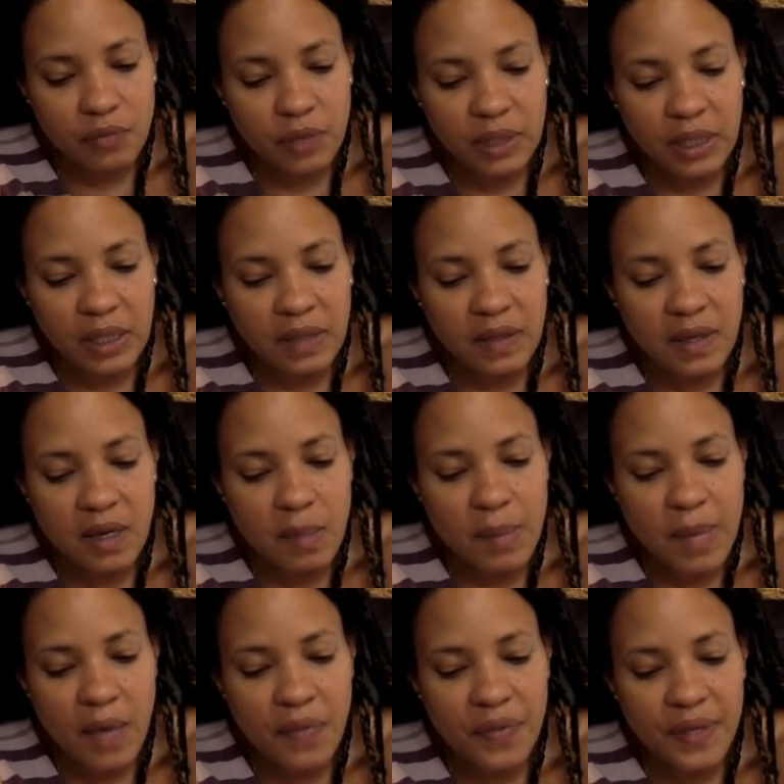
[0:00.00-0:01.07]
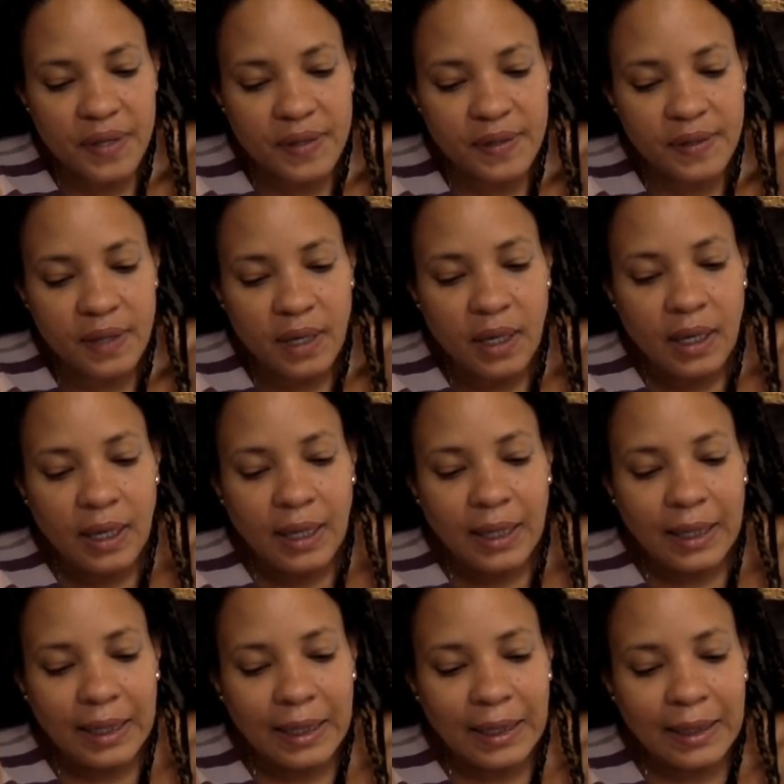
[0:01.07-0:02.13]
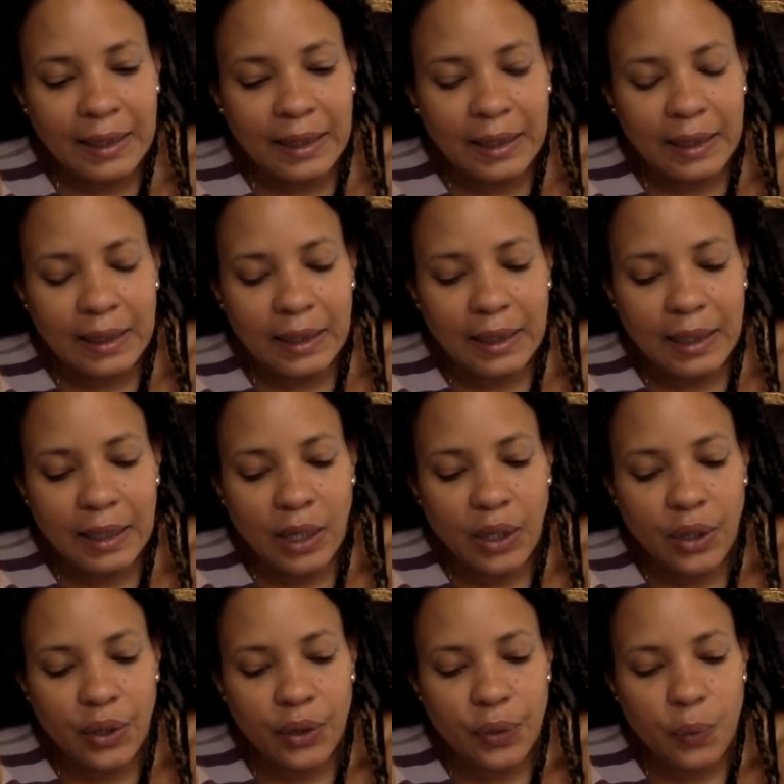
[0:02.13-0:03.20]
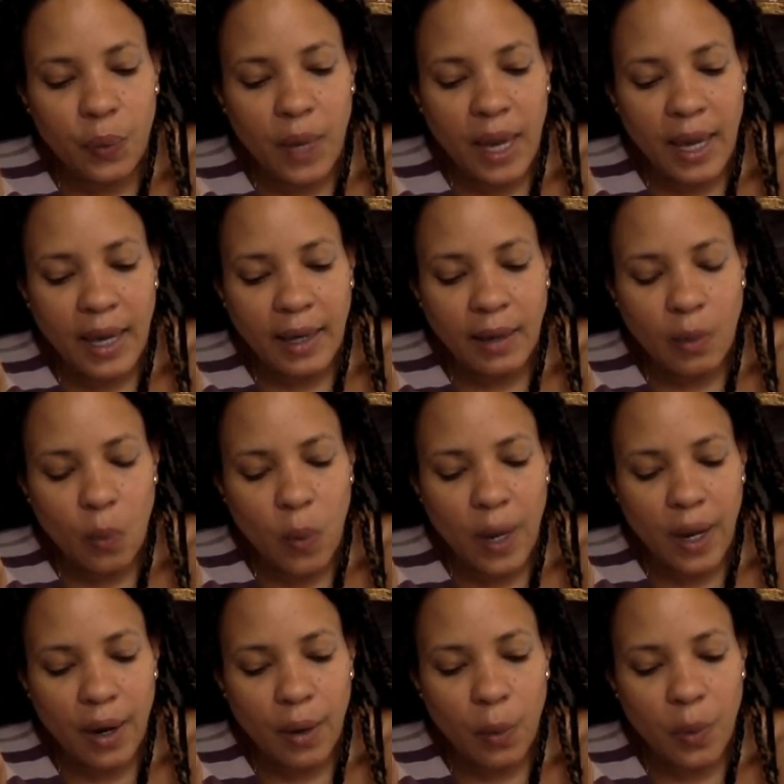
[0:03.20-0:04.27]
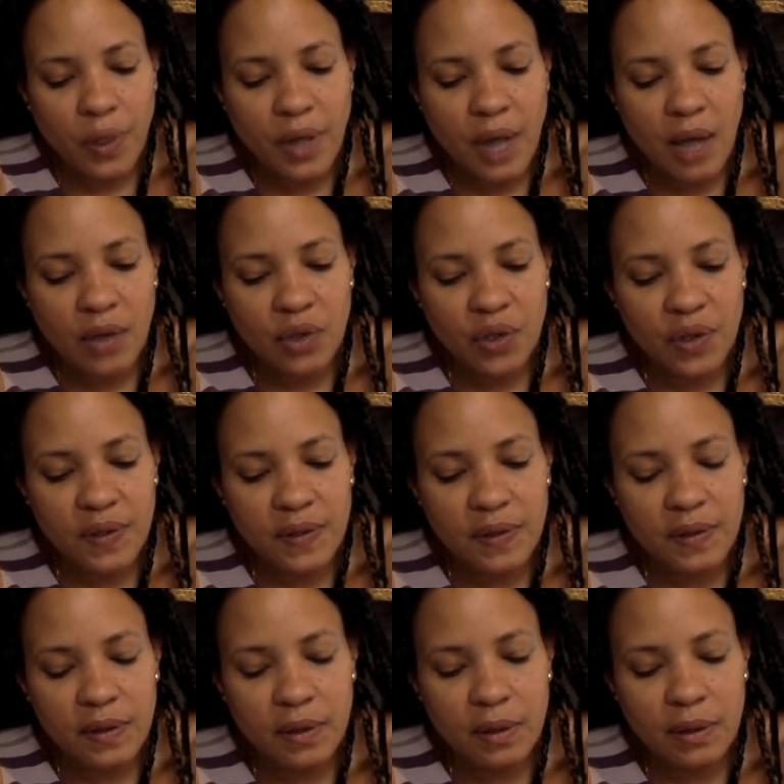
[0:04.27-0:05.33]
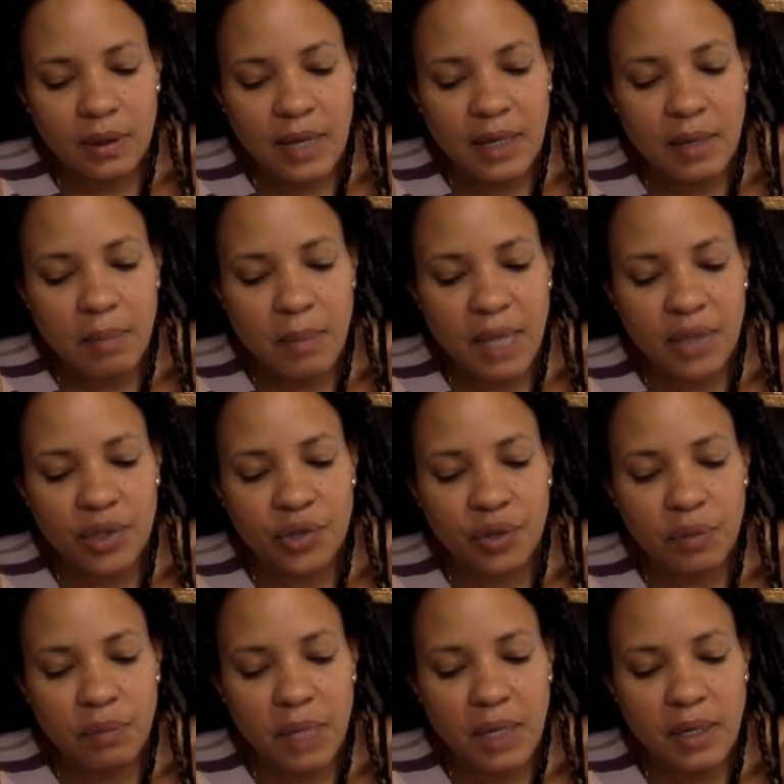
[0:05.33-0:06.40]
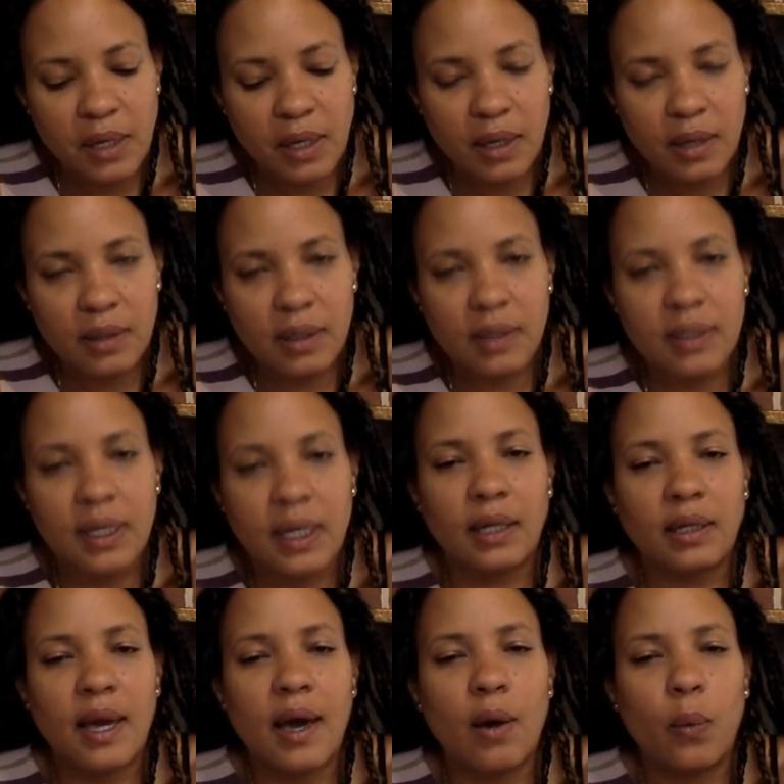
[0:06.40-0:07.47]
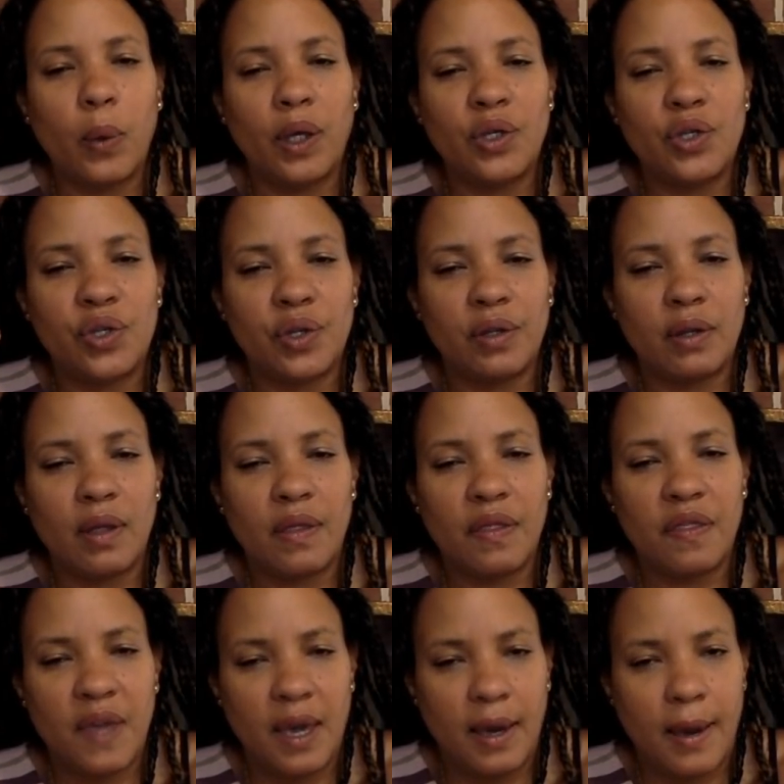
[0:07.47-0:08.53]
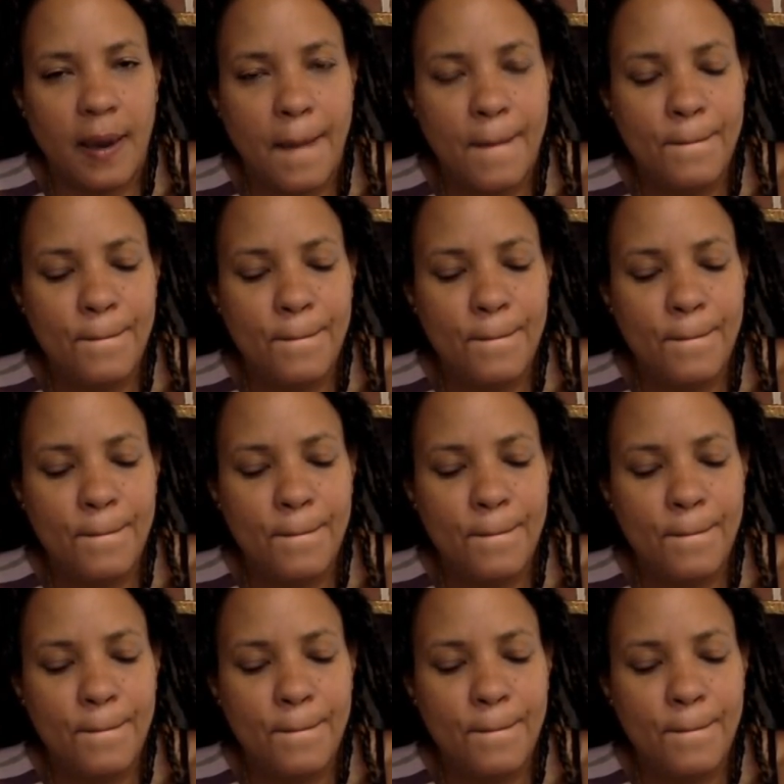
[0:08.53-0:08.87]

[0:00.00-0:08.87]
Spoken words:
really think about this in a good way where we're not just letting mainstream media dictate how we should think.